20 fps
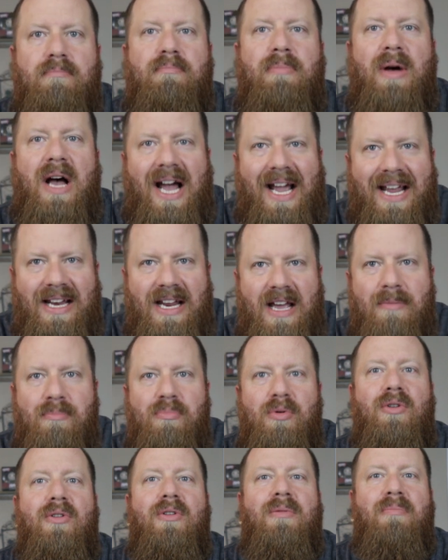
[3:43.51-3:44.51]

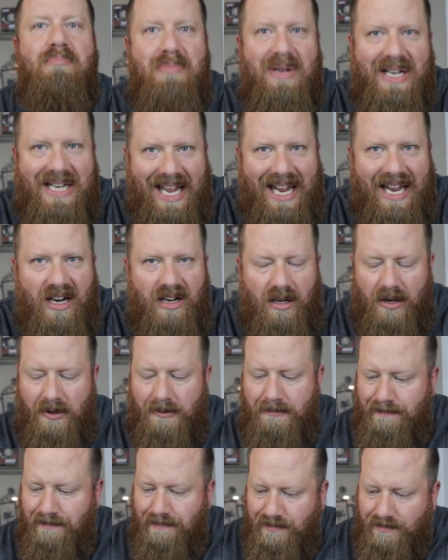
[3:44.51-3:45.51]
pineapple banana
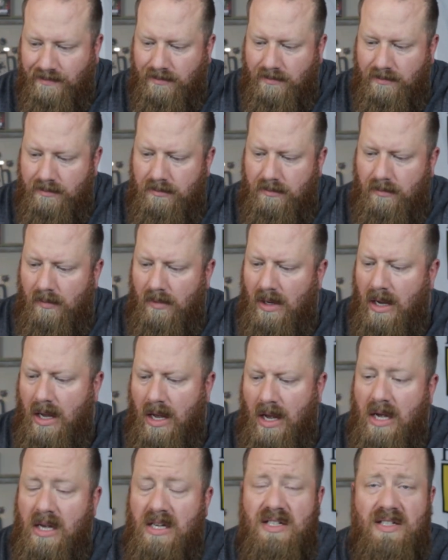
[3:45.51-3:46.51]

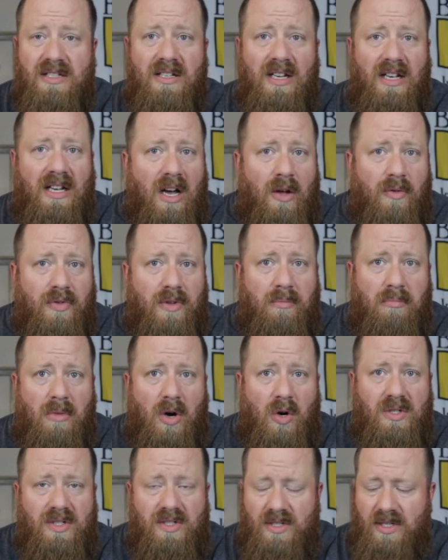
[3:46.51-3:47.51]
stick out the
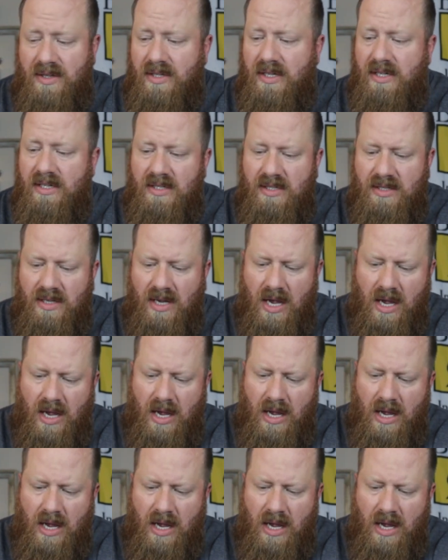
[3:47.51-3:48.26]
most in this.